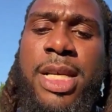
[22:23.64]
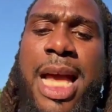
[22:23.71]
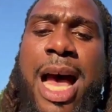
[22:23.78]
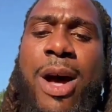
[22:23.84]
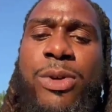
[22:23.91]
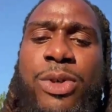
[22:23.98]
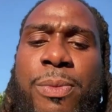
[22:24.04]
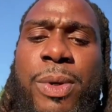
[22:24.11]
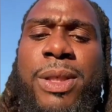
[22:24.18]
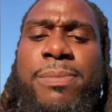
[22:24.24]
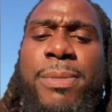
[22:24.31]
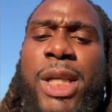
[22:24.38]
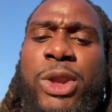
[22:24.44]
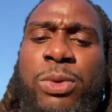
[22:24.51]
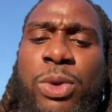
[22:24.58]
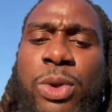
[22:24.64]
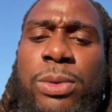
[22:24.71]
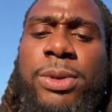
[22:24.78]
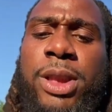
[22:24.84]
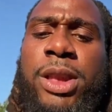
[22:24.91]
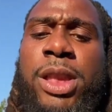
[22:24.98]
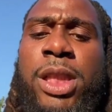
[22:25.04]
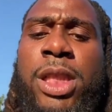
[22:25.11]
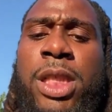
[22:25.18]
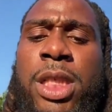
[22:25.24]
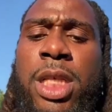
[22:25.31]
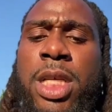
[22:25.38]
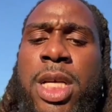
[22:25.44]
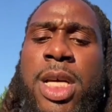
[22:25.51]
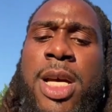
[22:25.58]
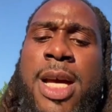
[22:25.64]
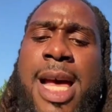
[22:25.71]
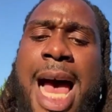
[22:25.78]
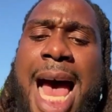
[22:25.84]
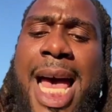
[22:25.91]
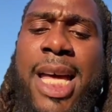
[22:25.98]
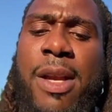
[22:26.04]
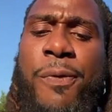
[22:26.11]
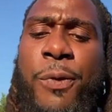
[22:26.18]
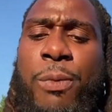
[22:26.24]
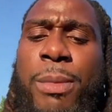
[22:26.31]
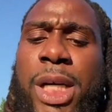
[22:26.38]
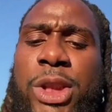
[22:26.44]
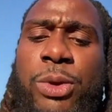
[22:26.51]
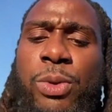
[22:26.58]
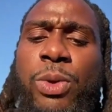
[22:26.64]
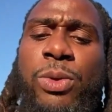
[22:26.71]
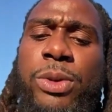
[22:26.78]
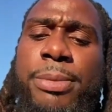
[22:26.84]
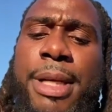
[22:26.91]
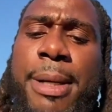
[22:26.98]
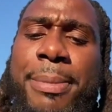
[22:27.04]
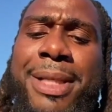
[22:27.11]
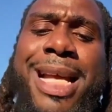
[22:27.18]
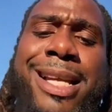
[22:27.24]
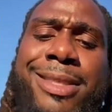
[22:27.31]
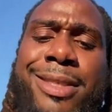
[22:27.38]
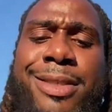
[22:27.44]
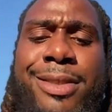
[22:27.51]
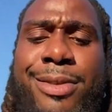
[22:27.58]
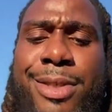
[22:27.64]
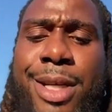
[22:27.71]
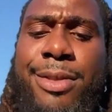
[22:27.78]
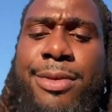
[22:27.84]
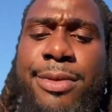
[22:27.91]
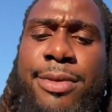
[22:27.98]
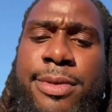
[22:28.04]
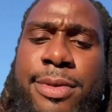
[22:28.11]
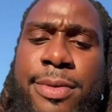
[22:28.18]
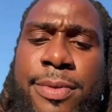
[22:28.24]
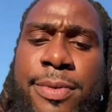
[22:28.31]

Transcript: Yeah, I don't know what mushrooms. I ate a few mushrooms, man, but not the, you know.